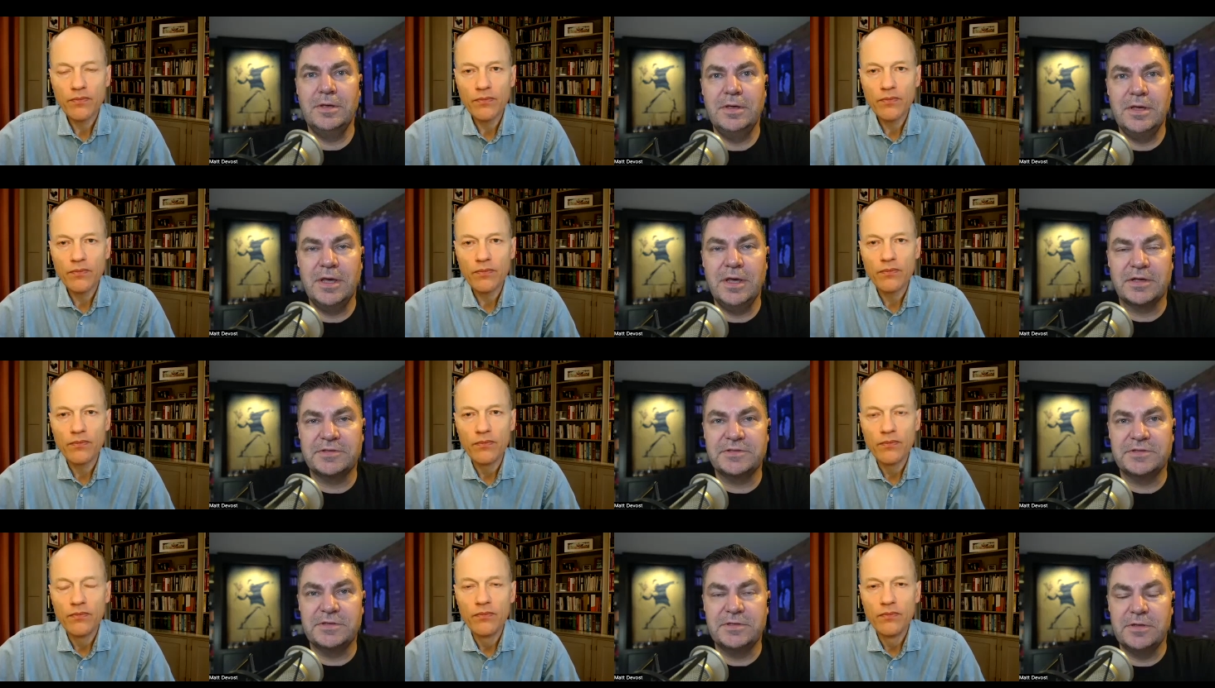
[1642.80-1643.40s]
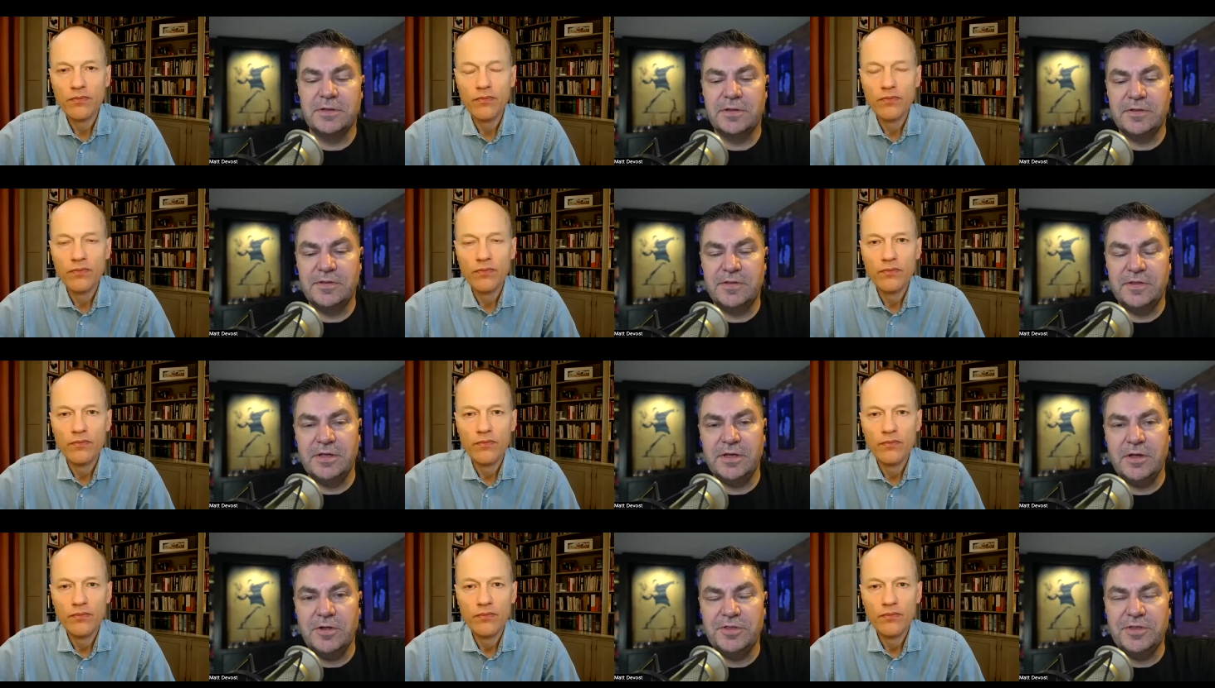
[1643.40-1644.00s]
Speaker 1: Excellent. This is
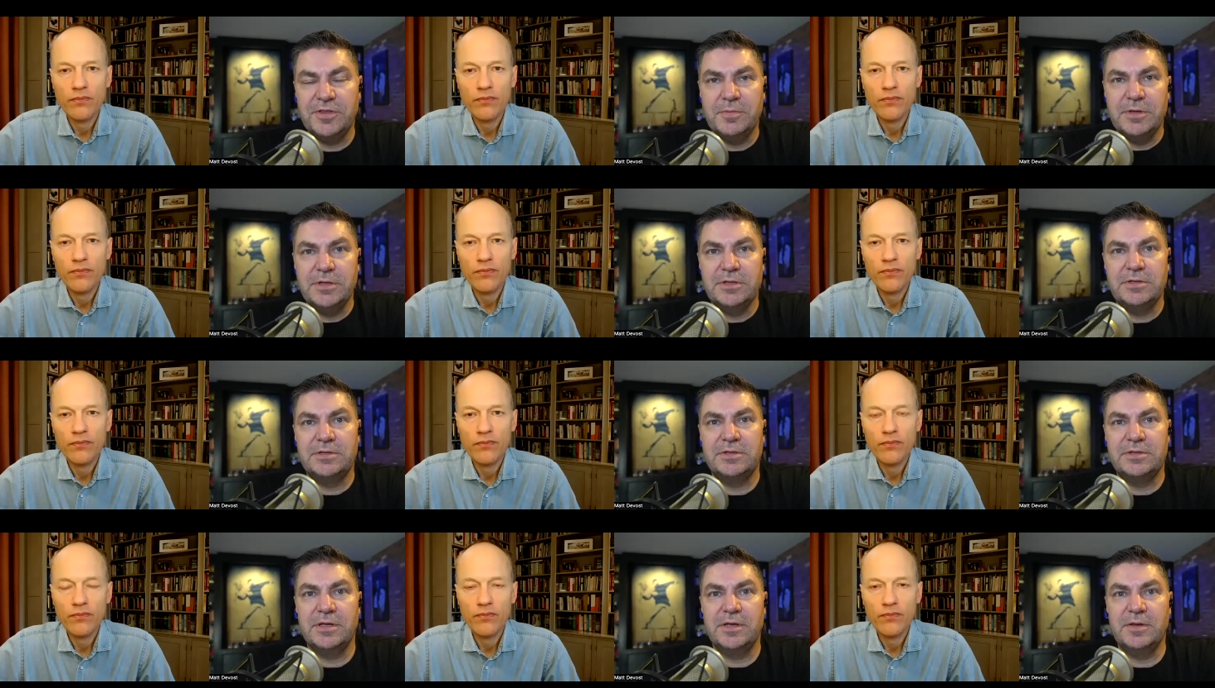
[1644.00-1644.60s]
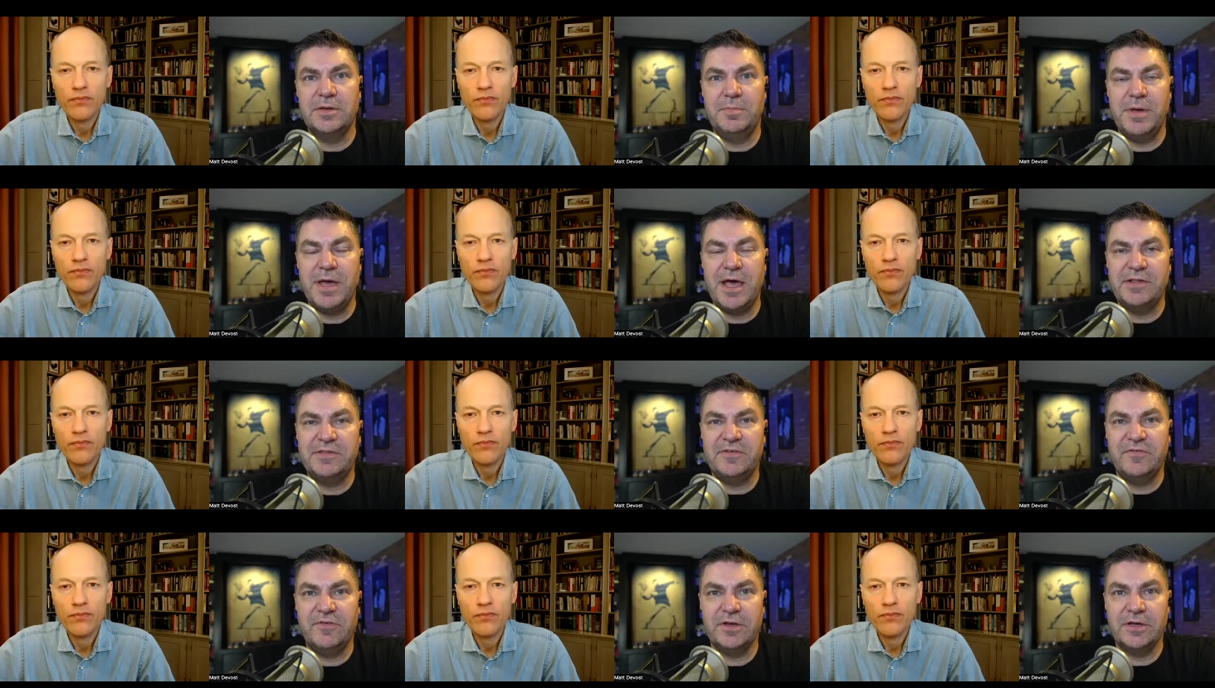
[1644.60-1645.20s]
the ultimate uh,
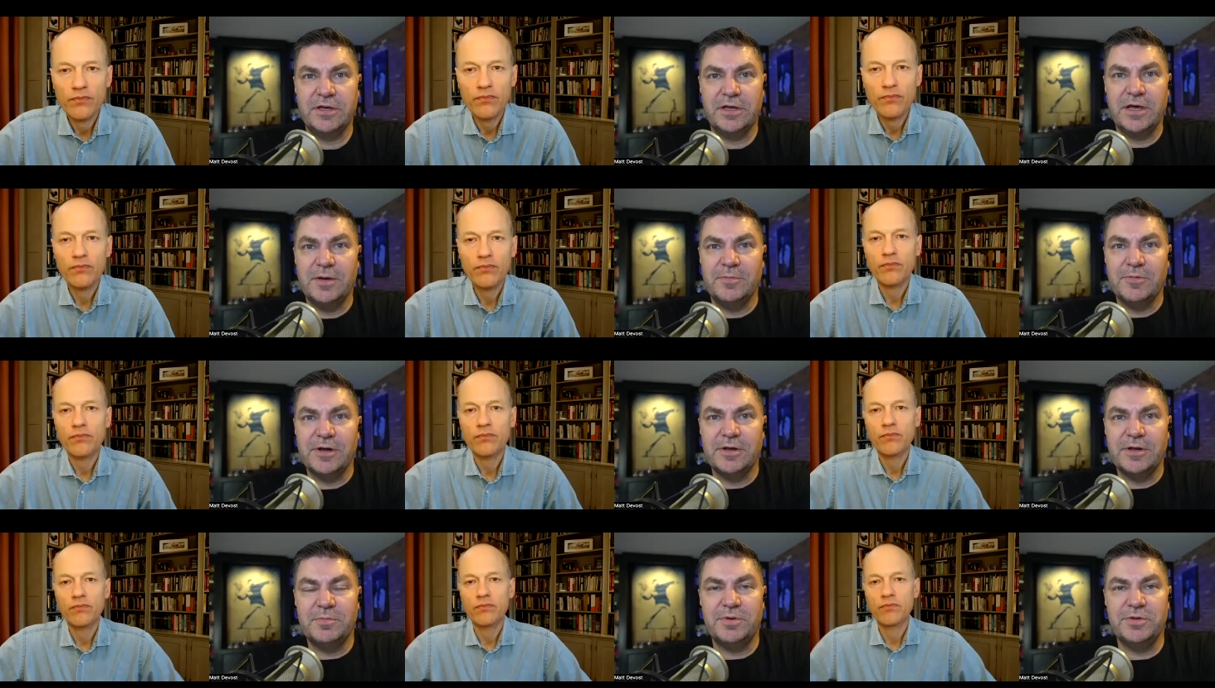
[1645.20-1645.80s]
passive income, right?